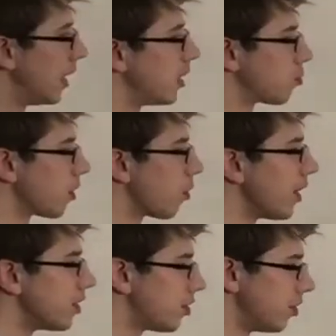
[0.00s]
is we're
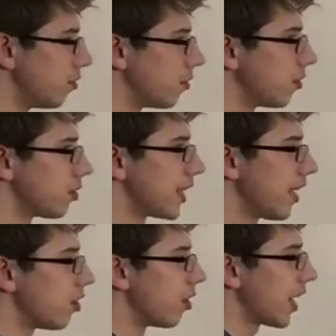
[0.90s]
going to take
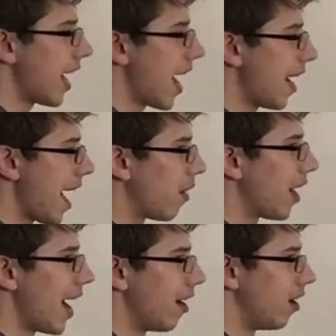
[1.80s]
a look at our
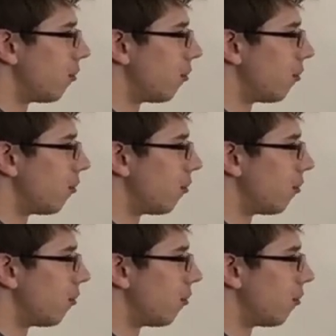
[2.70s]
error.